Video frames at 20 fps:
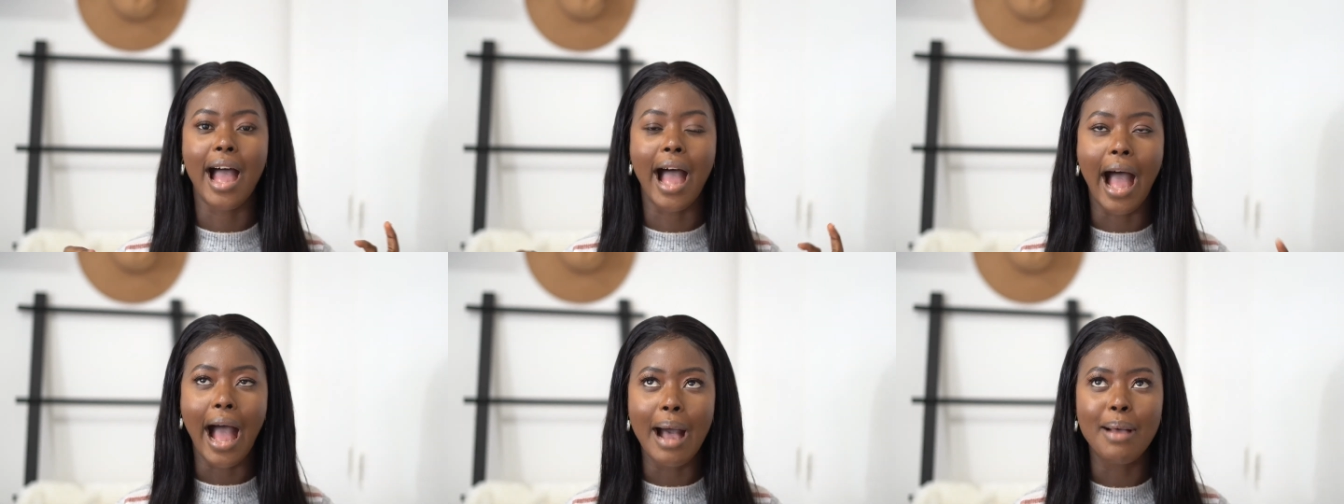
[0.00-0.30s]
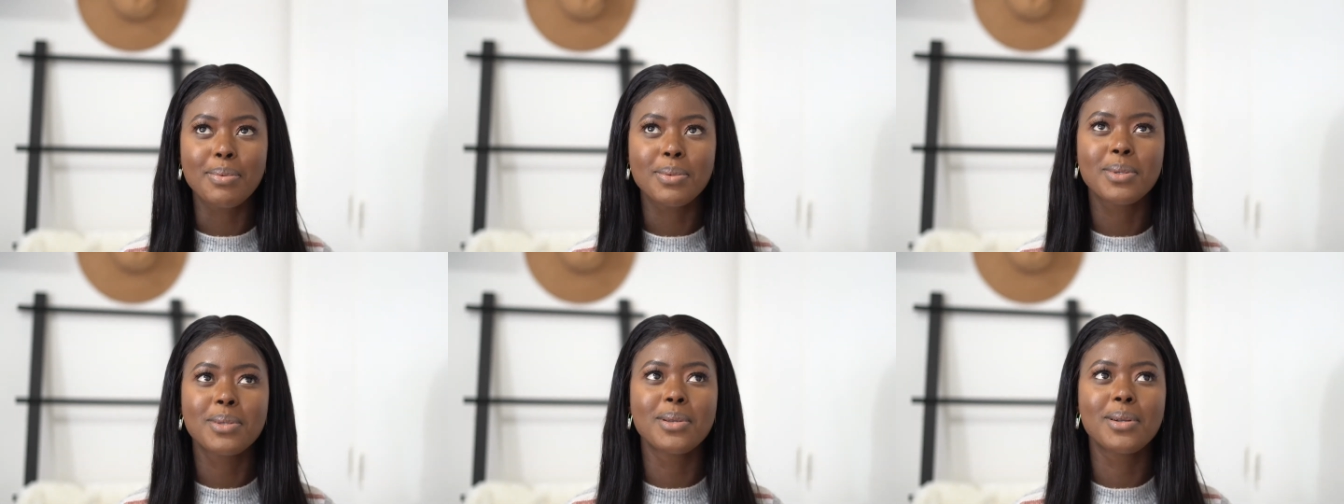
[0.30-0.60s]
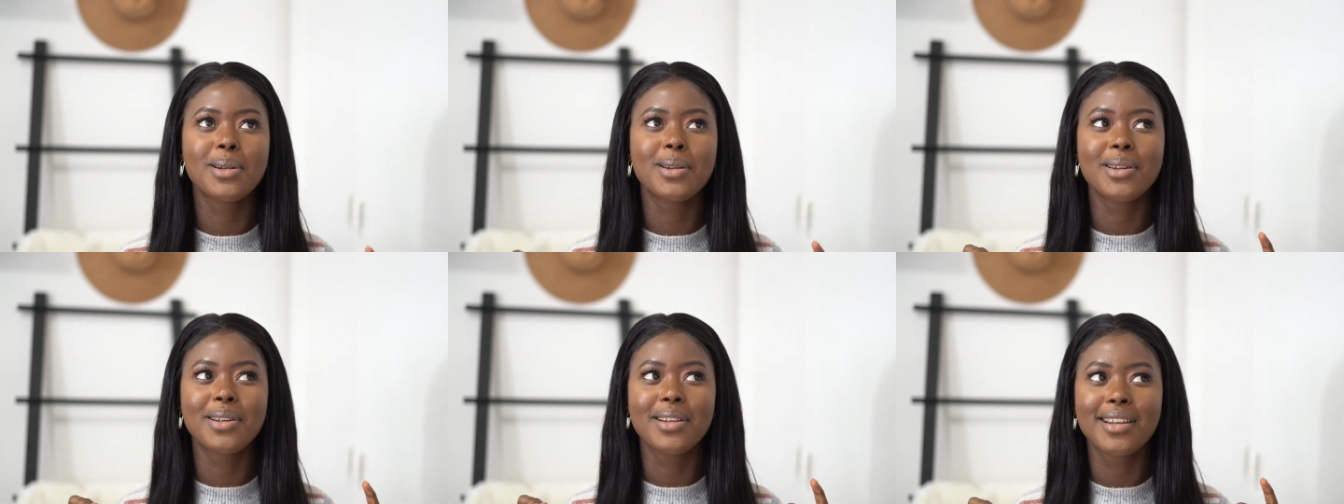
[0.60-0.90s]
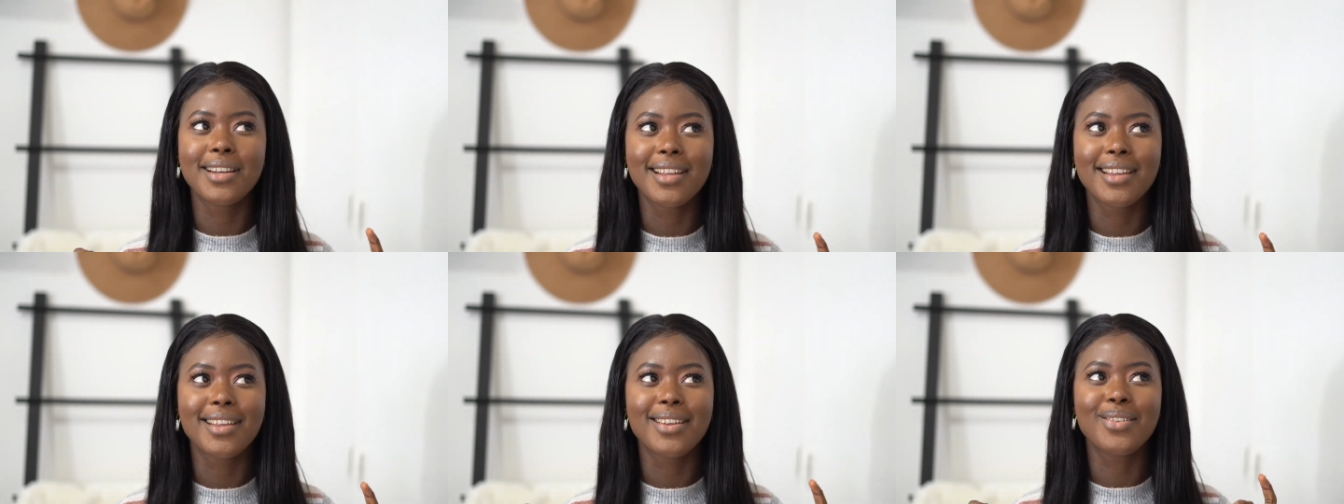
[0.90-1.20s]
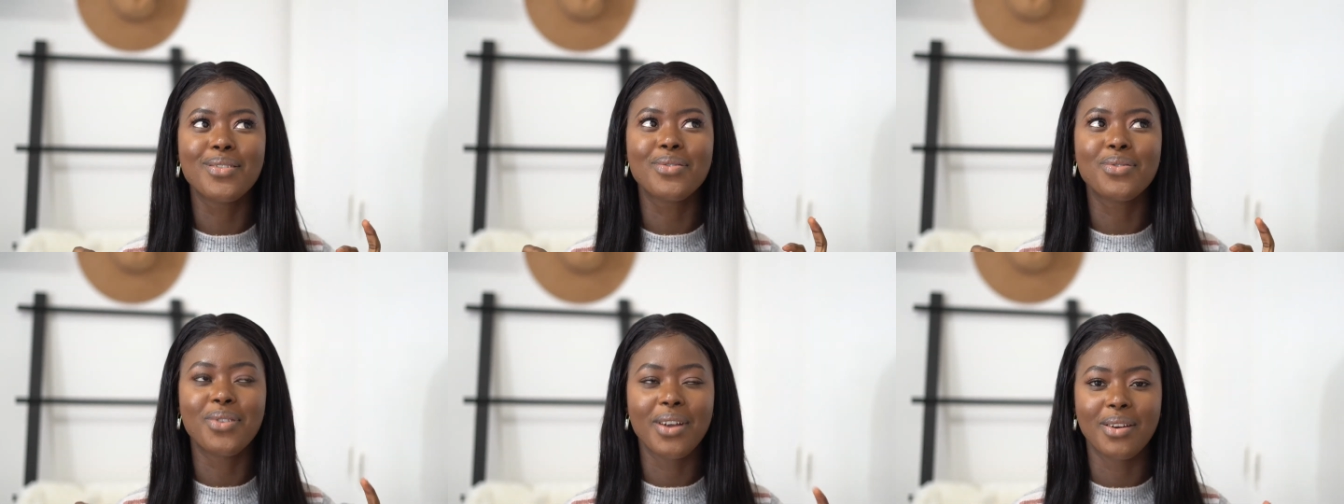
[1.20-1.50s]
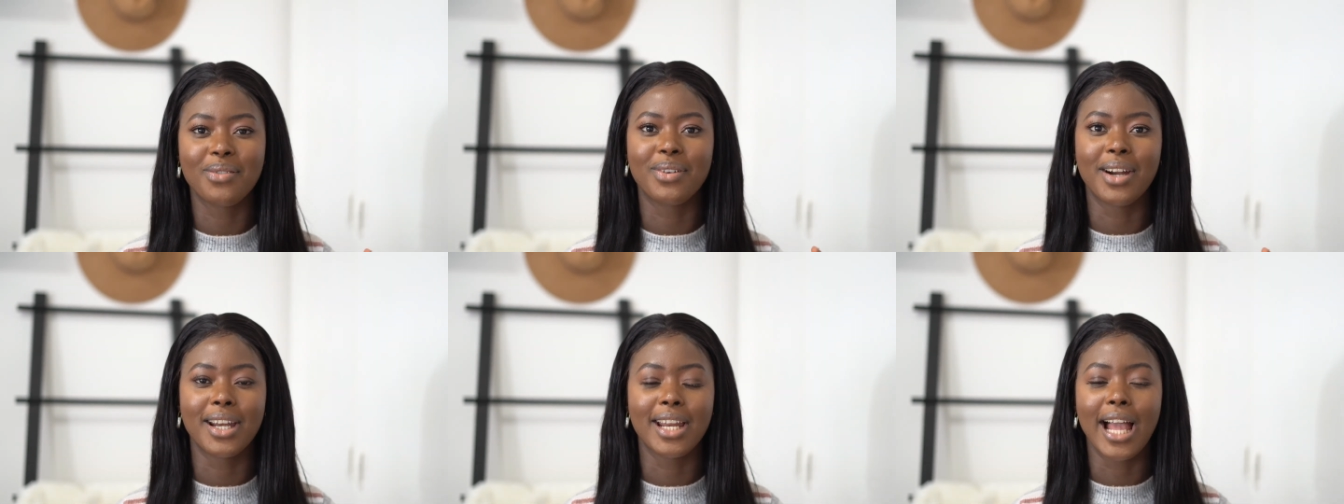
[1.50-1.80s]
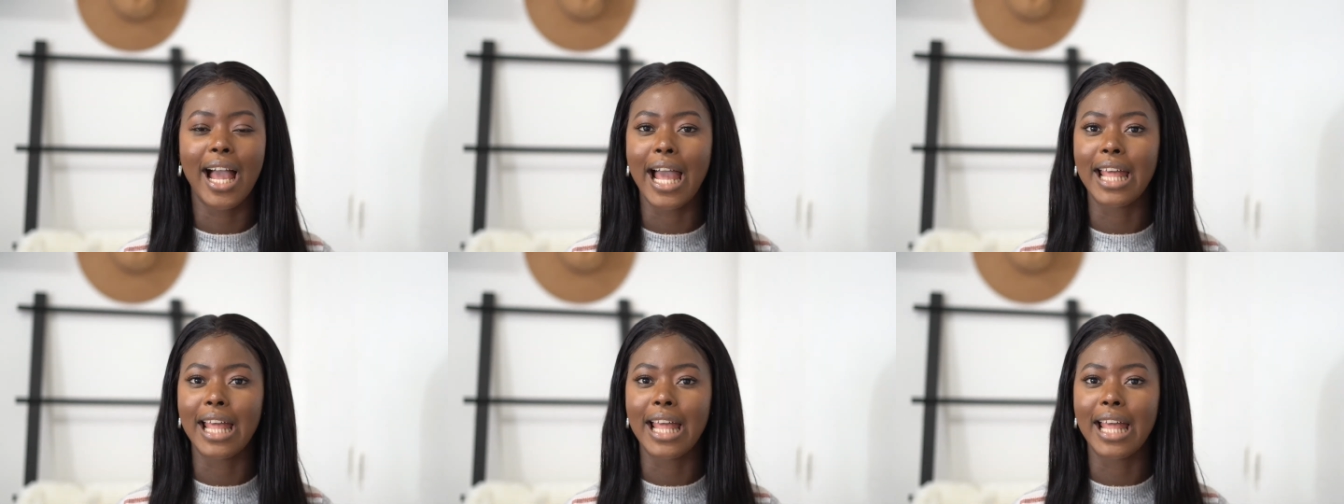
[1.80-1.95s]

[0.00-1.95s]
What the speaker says: absolutely favorite.